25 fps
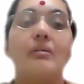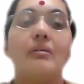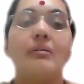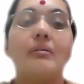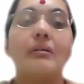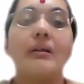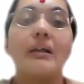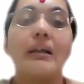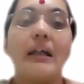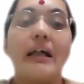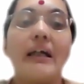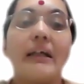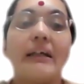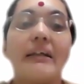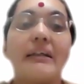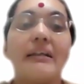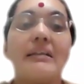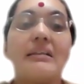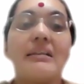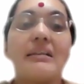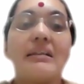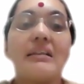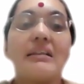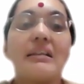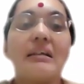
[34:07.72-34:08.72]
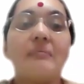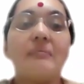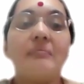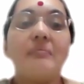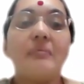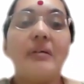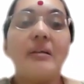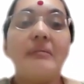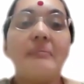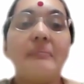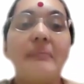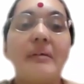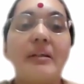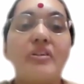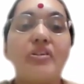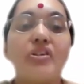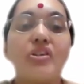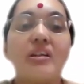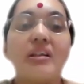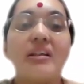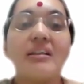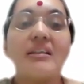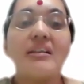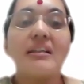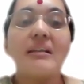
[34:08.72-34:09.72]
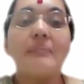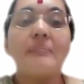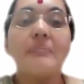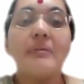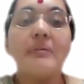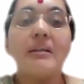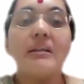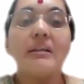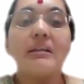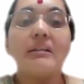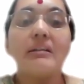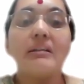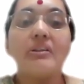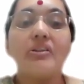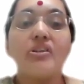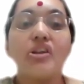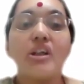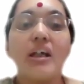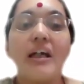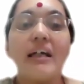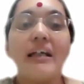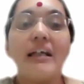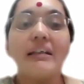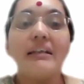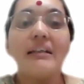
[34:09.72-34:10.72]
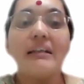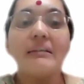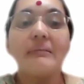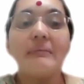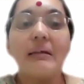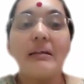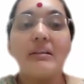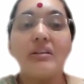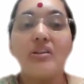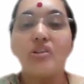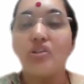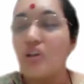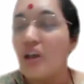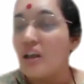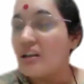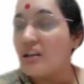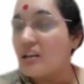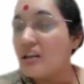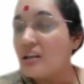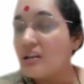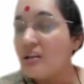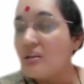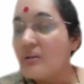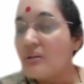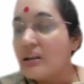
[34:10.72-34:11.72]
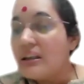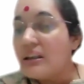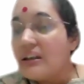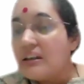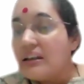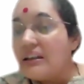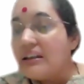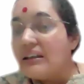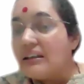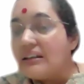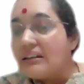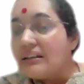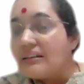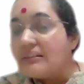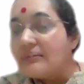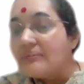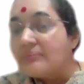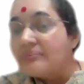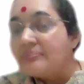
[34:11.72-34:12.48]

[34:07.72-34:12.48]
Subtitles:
Okay, I can see someone mentioning something in the chat. Let us just look at it.